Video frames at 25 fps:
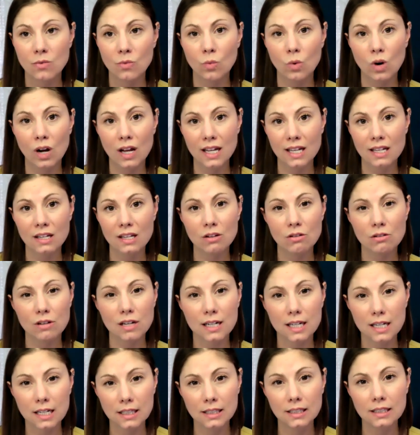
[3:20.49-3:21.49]
what
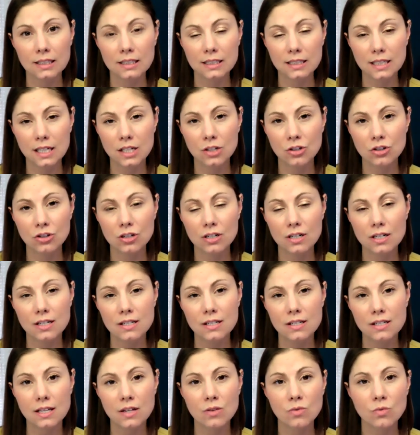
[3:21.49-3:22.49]
ingredient is
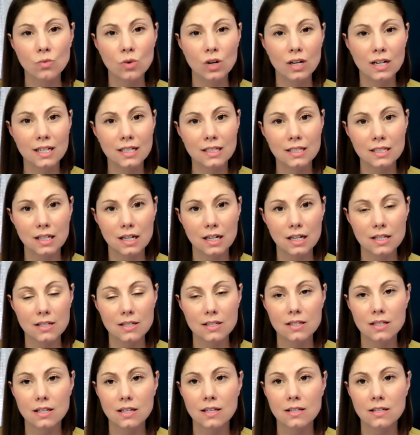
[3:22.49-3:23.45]
dangerous, and what it does.